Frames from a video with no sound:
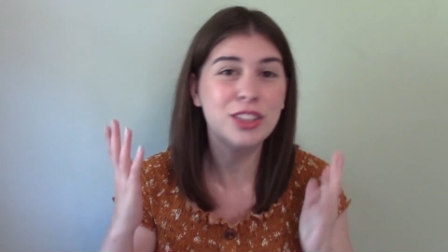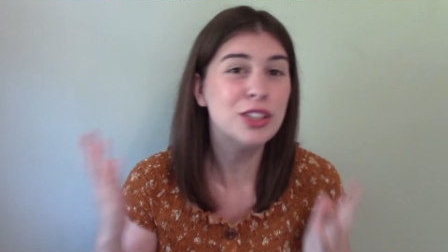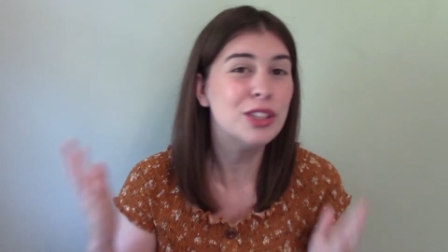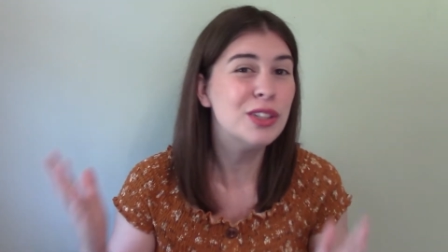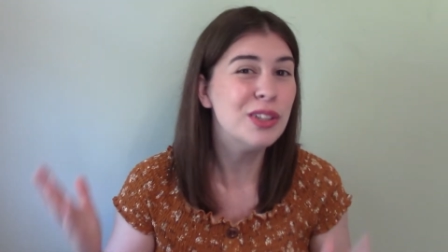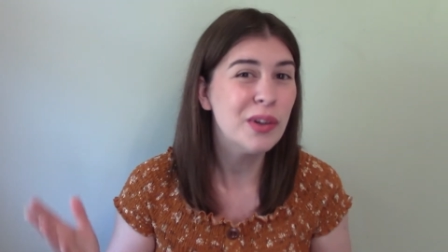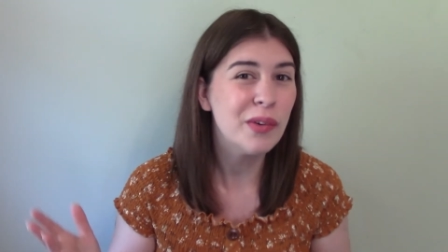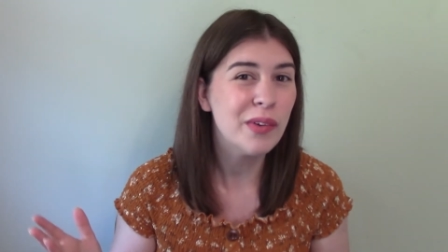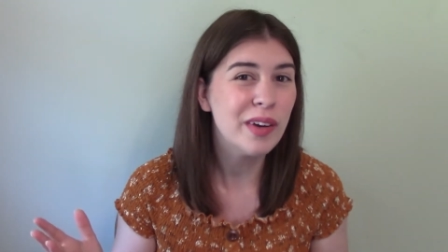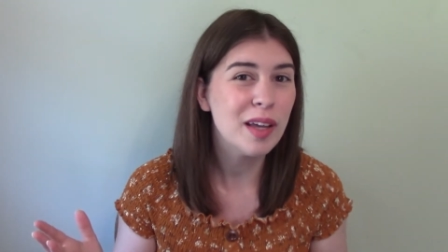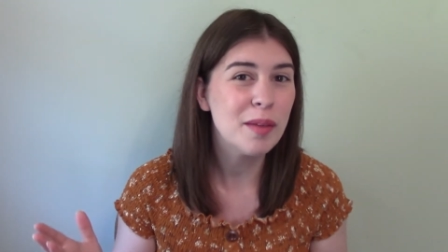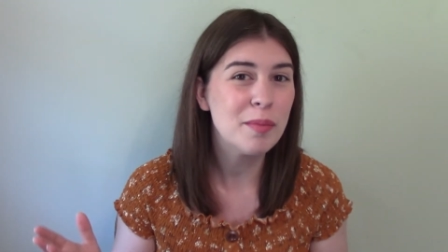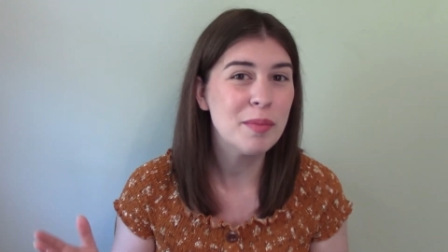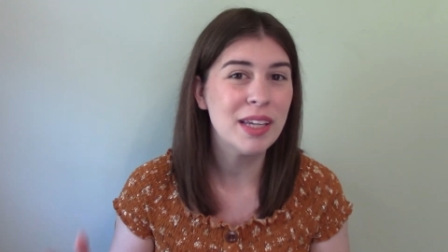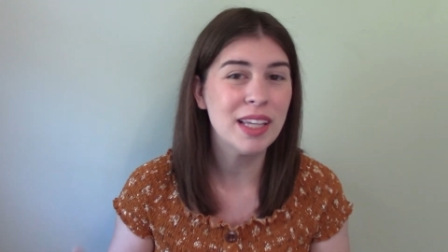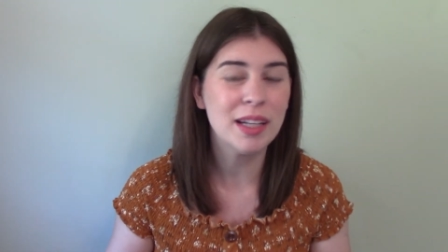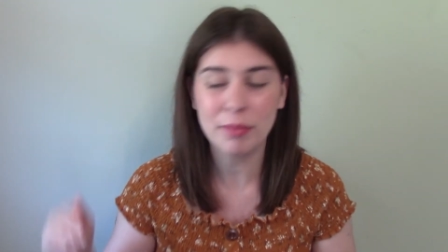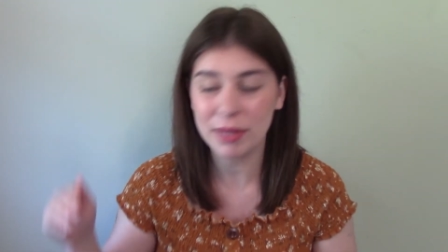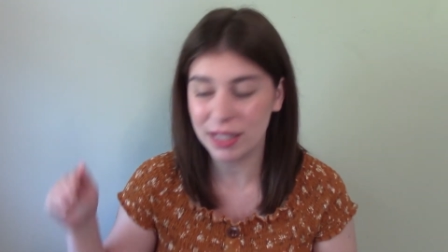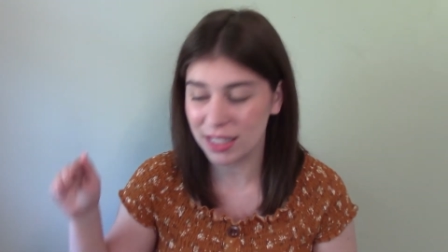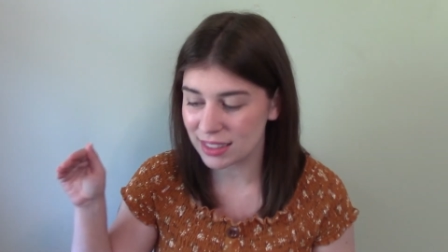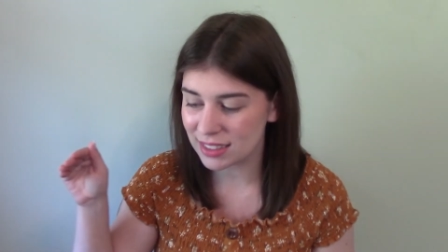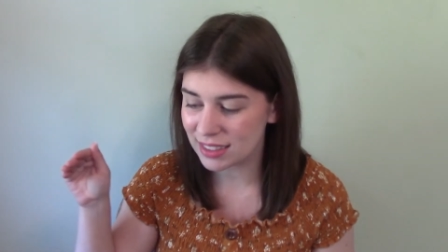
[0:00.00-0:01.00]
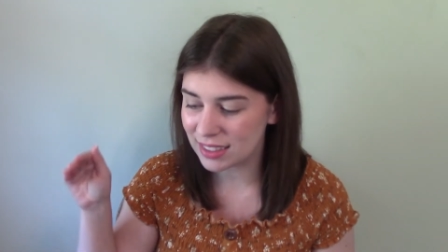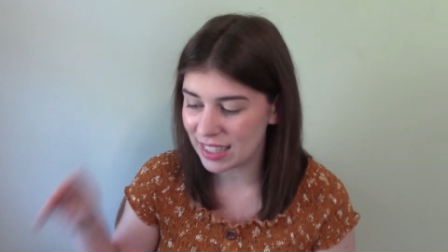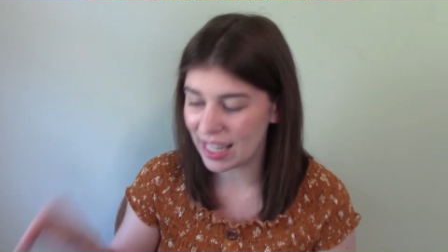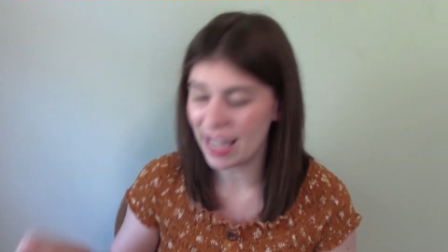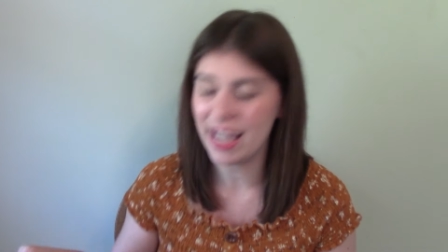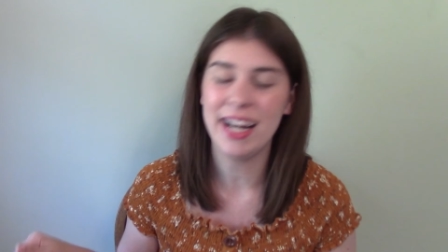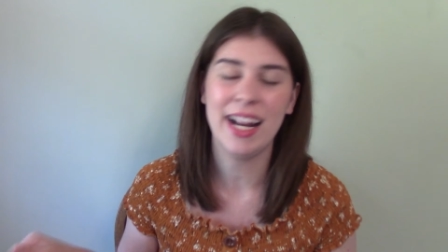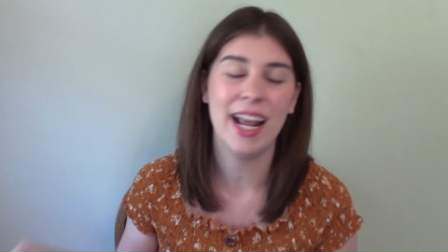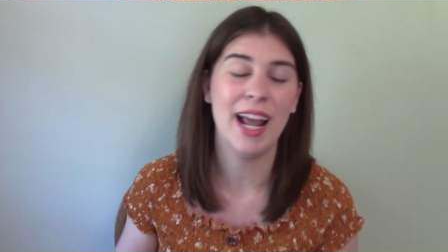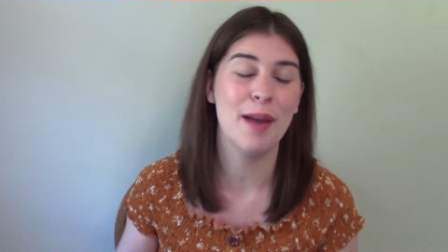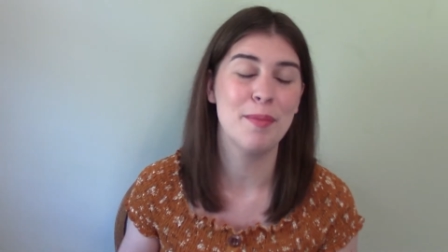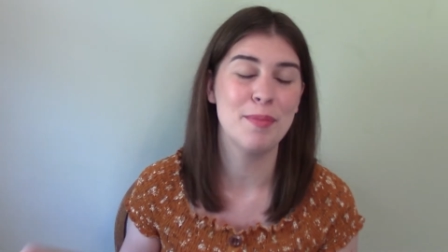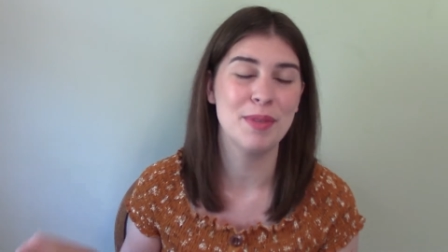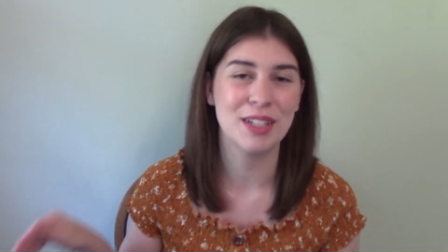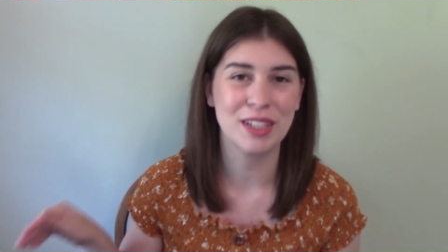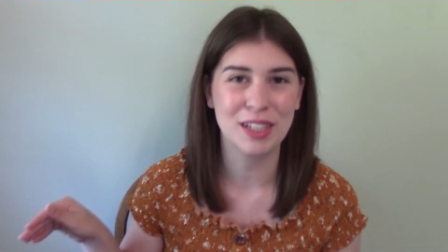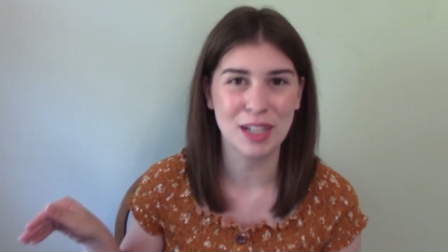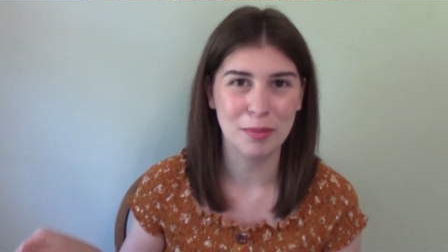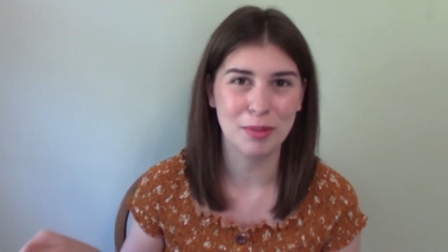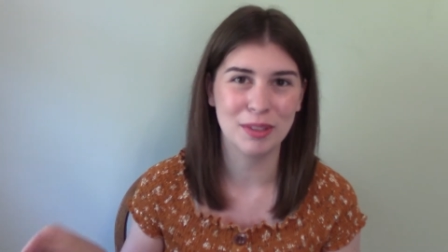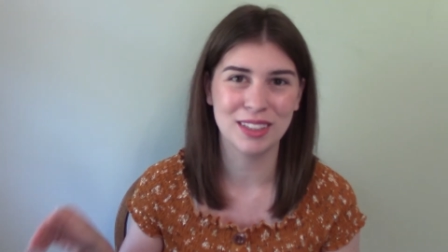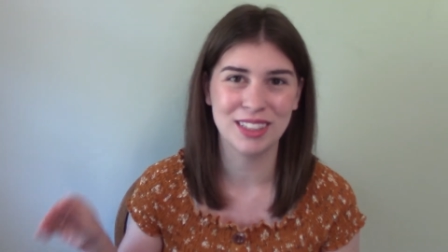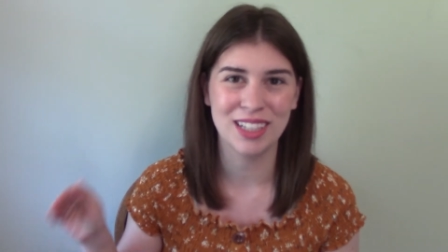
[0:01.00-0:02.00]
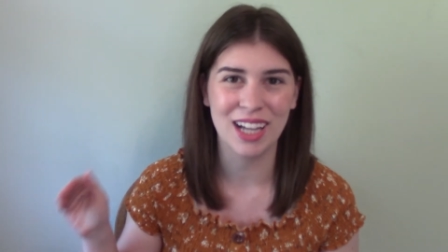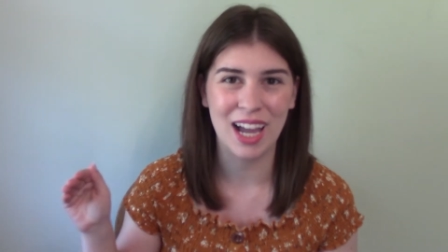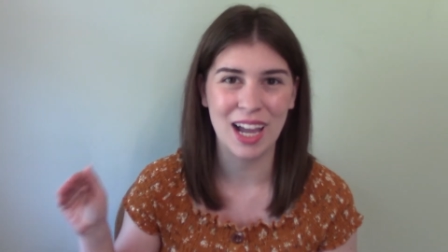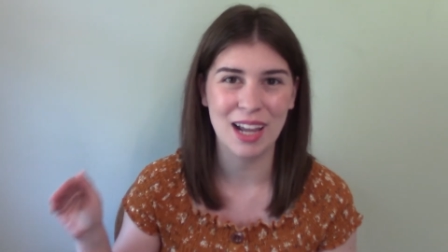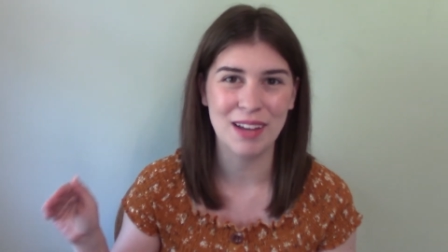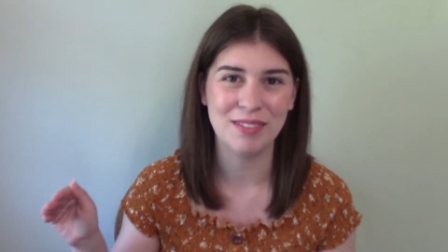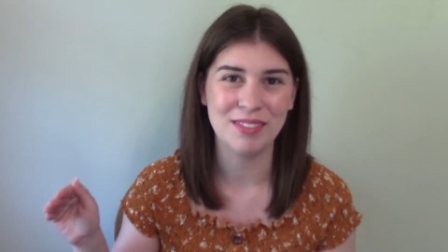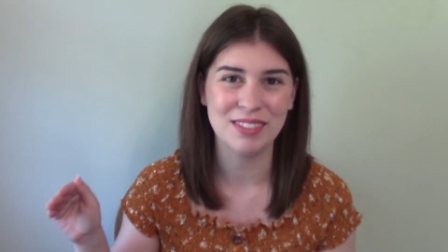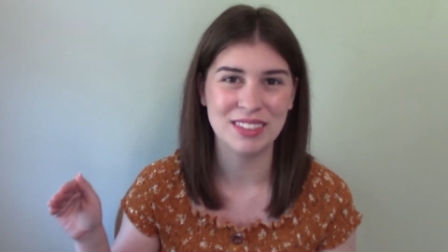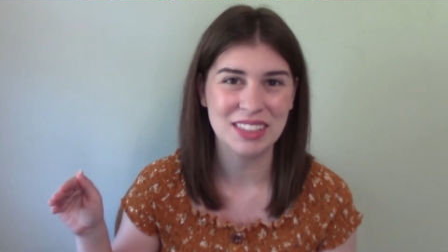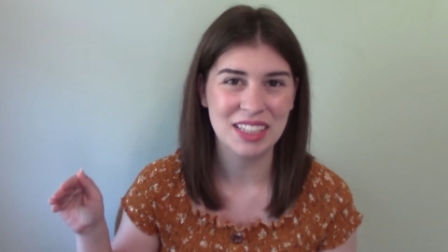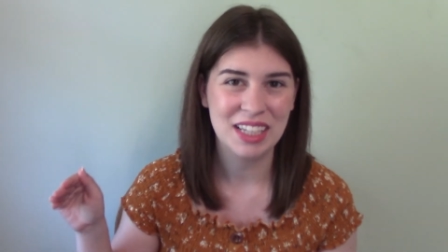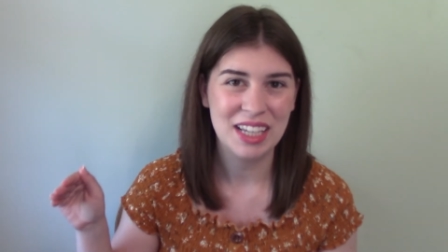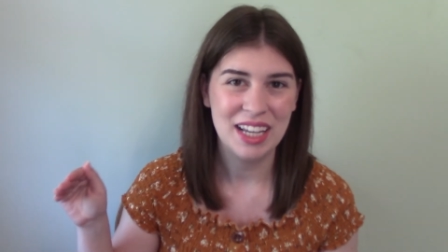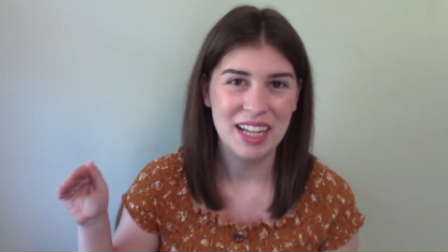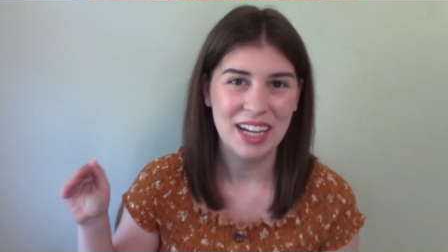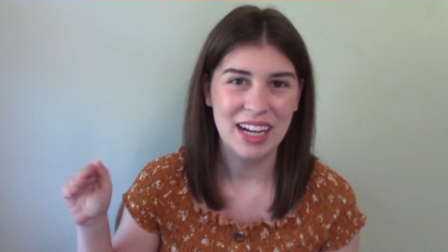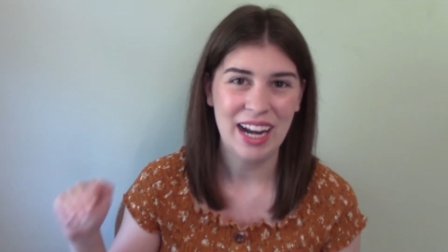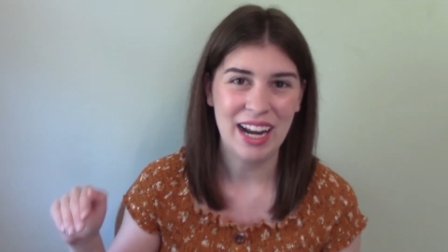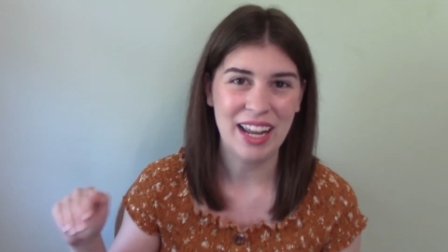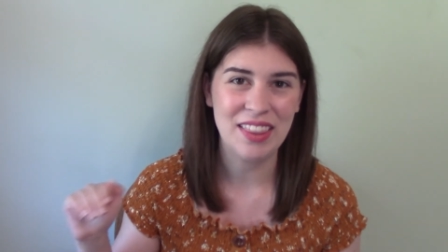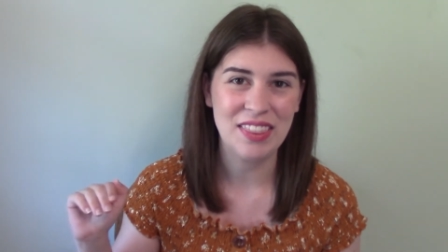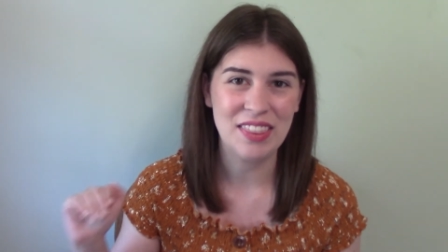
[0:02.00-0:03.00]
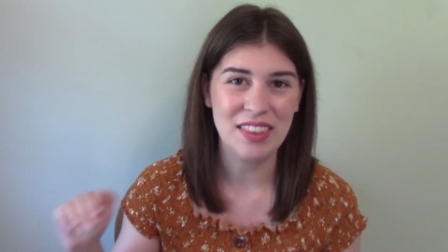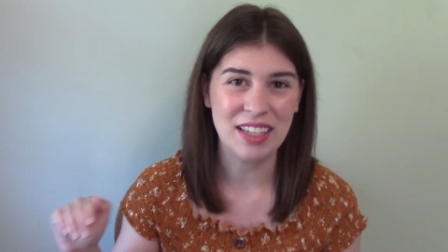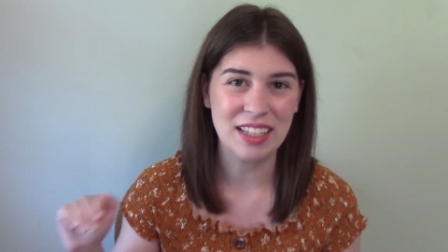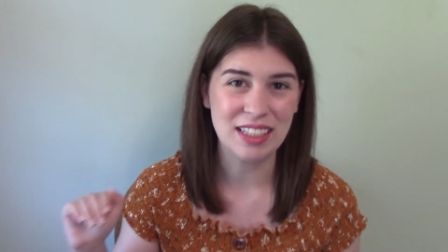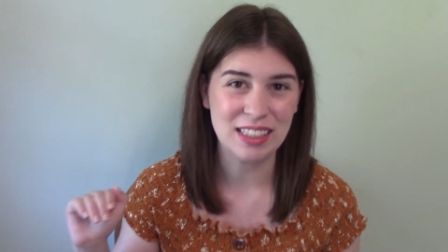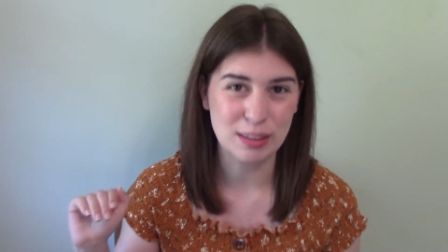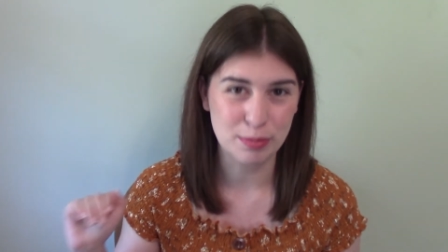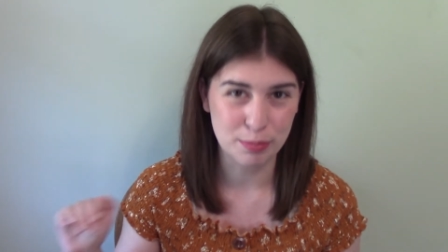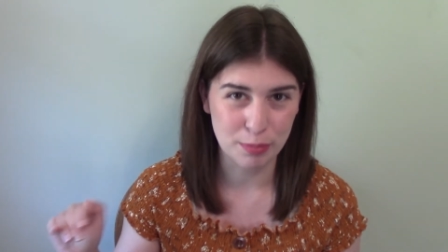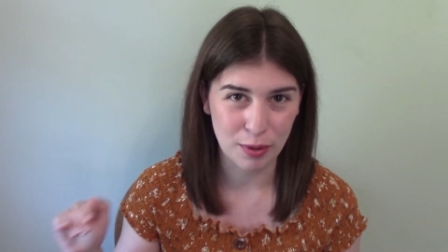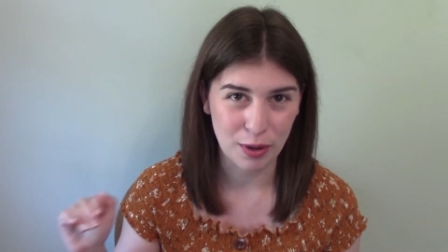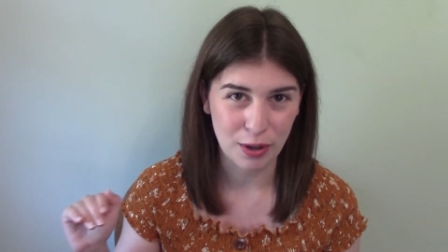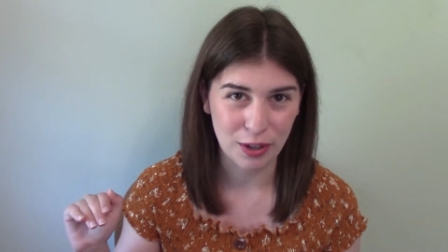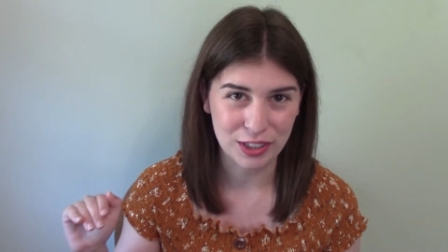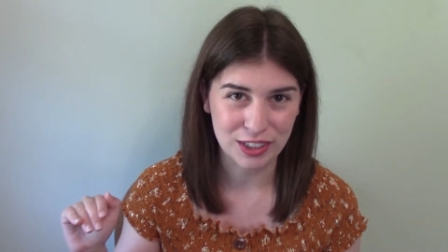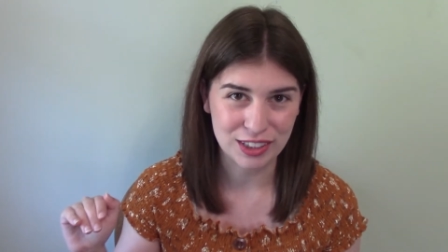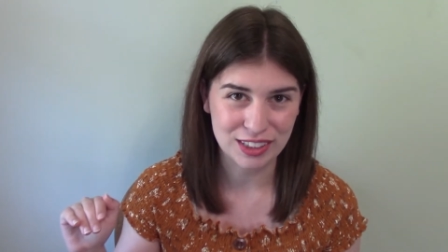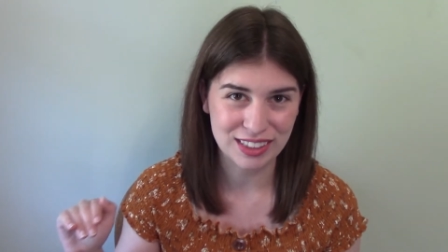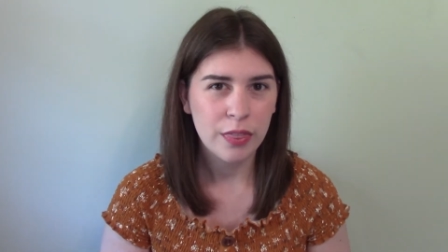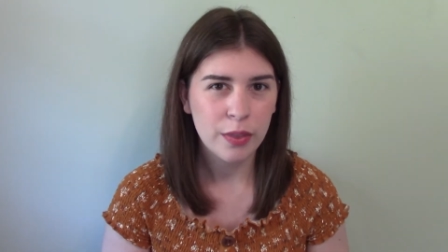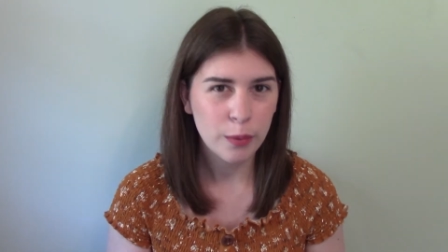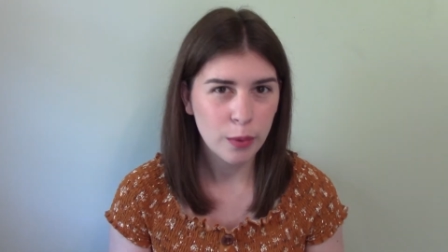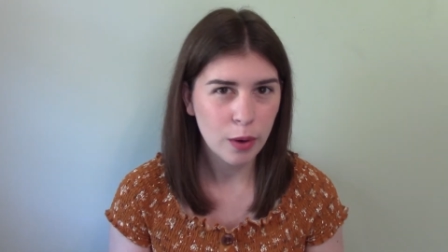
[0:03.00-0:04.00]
Do you know what I mean? Because that happened a couple of times in these books.